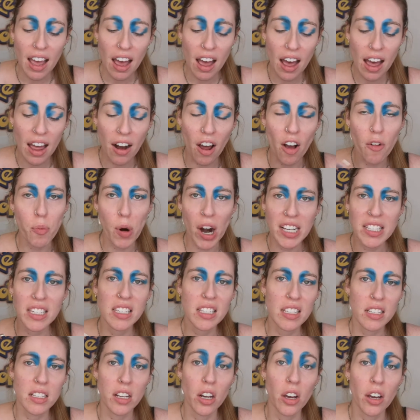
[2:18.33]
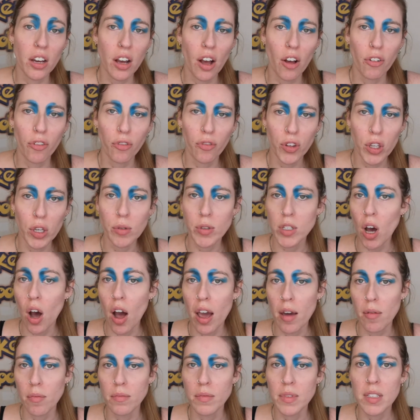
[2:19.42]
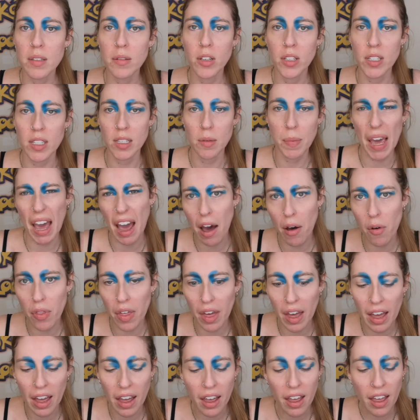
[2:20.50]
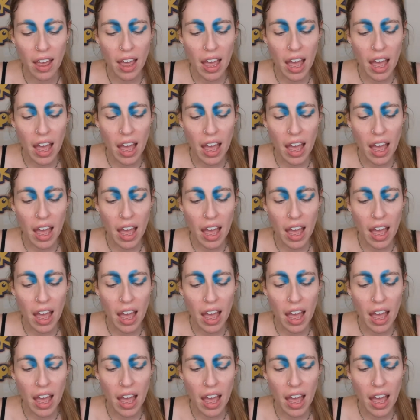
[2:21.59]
and I've practiced this look a few times because it's a bit out there,